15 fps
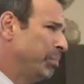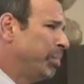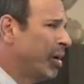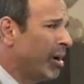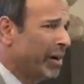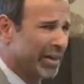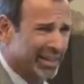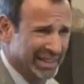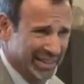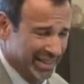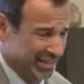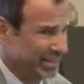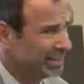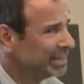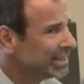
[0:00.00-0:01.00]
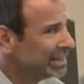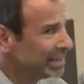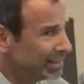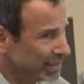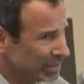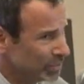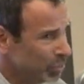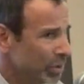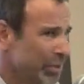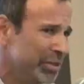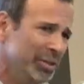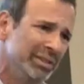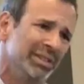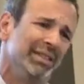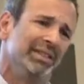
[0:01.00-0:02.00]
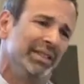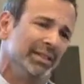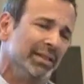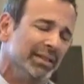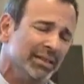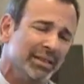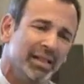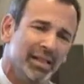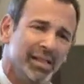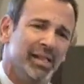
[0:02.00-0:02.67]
Parkinson's disease is one of those diseases